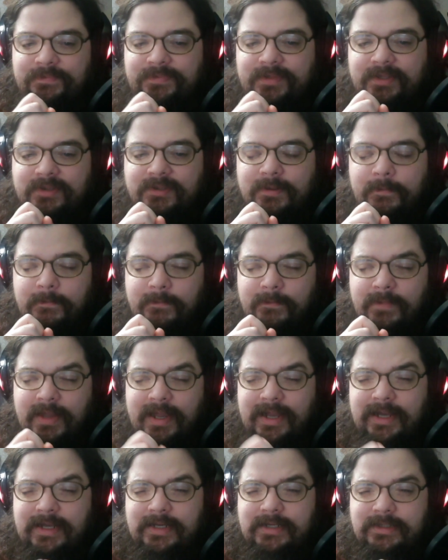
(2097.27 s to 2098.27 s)
that the
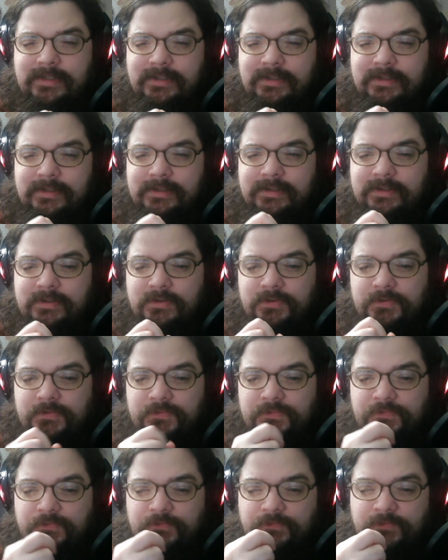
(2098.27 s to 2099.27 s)
main
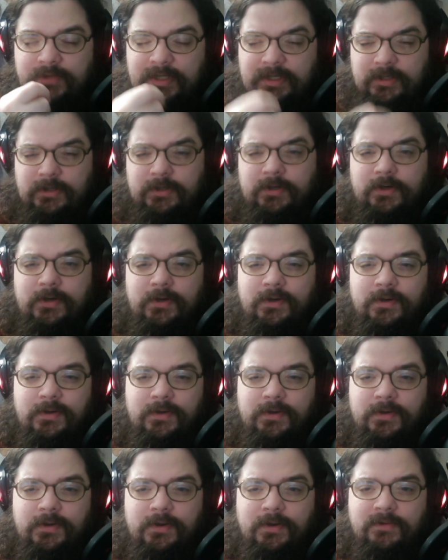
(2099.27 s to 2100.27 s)
fear
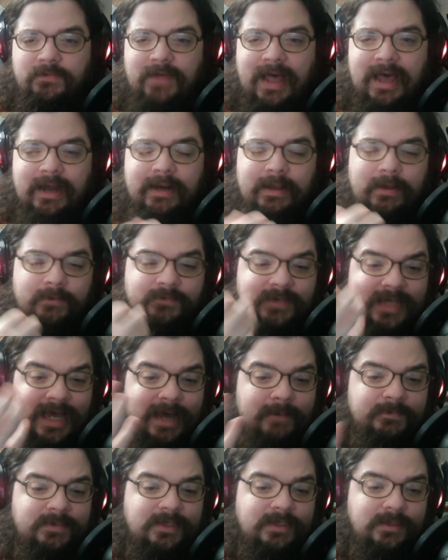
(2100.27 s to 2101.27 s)
of ad-
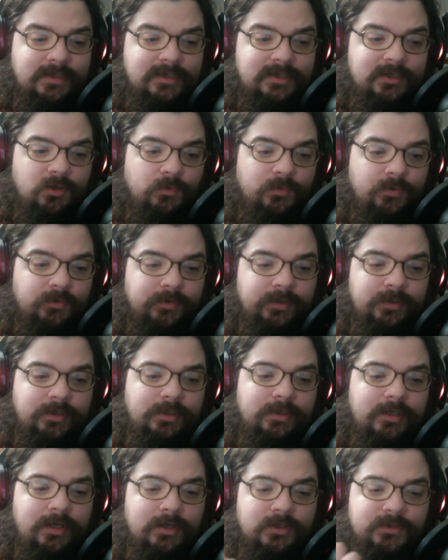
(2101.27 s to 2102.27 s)
adapting the
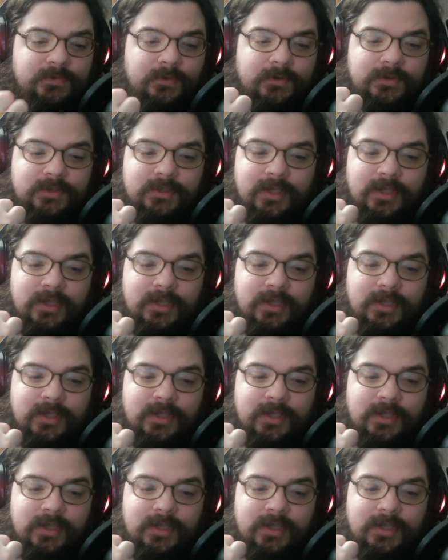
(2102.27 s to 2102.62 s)
Silmarillion and its works